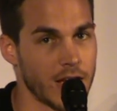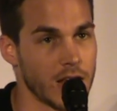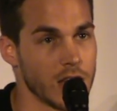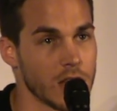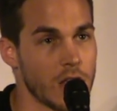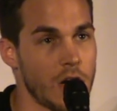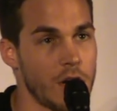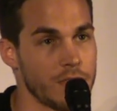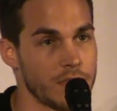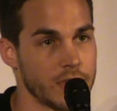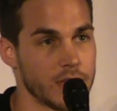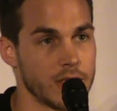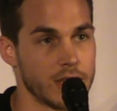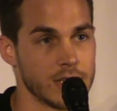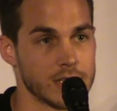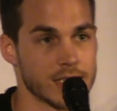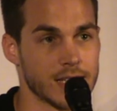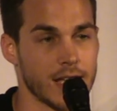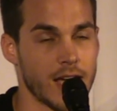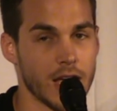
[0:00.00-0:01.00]
I love that
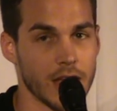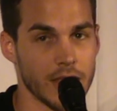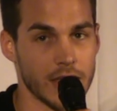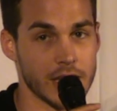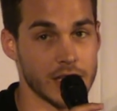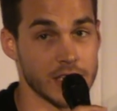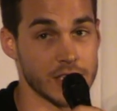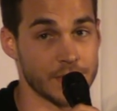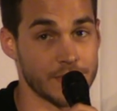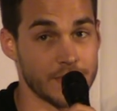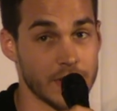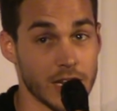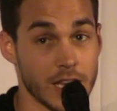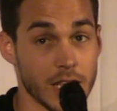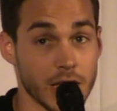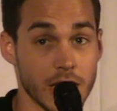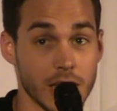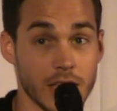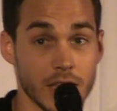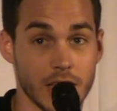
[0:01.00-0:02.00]
this guy, that he's funny.